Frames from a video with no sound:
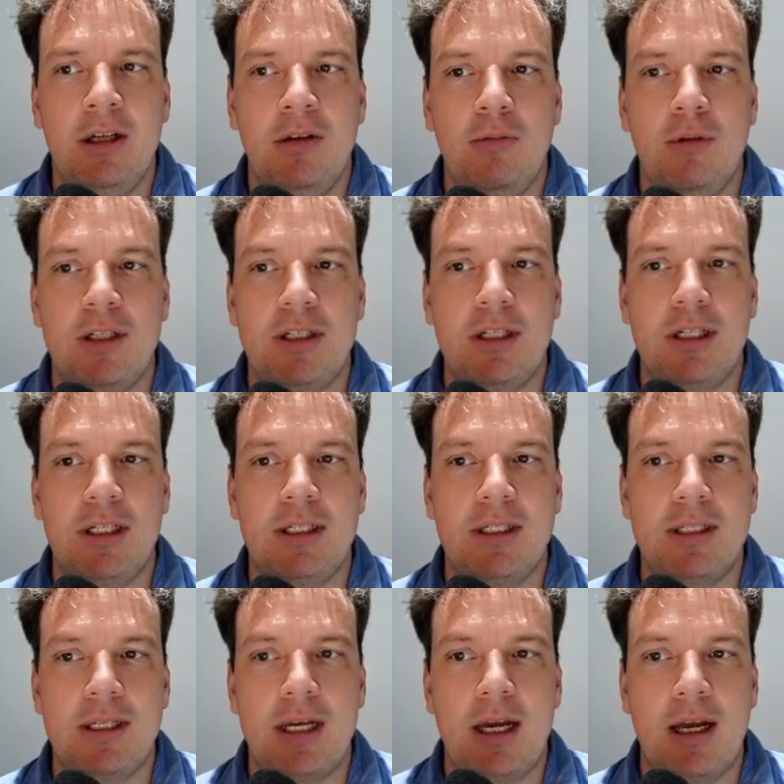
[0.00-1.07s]
which
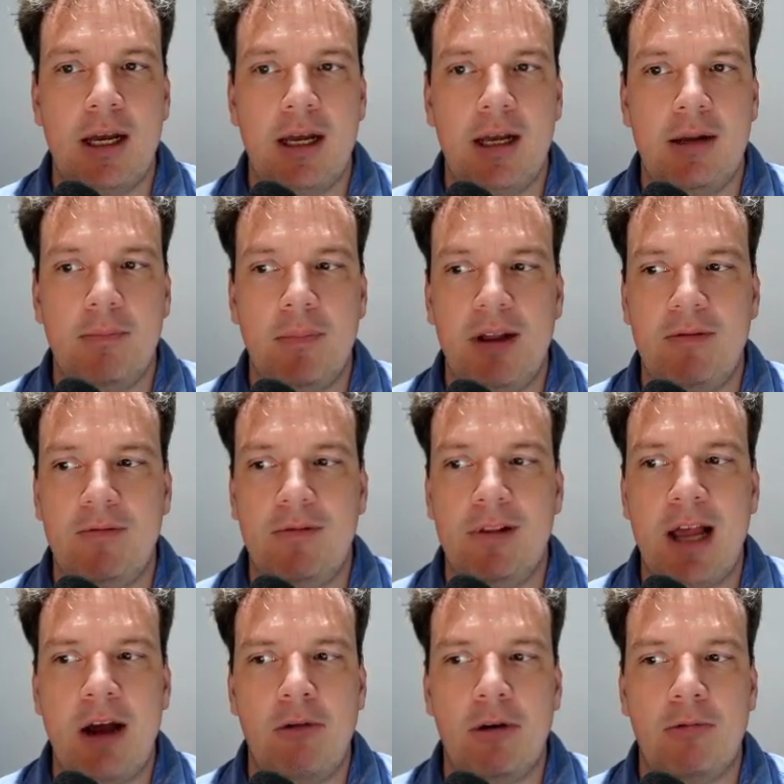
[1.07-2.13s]
is my
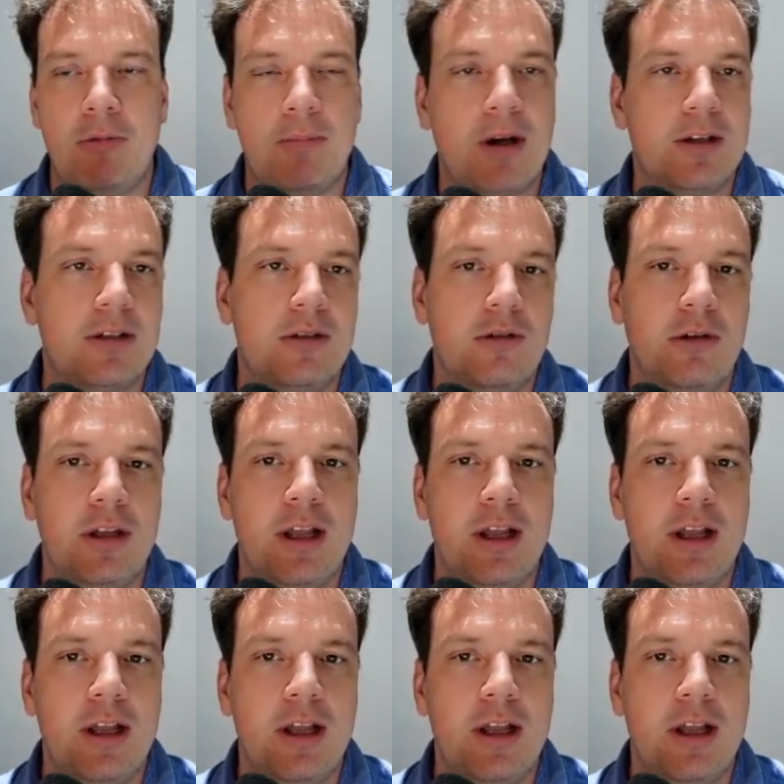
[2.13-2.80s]
Flower repository.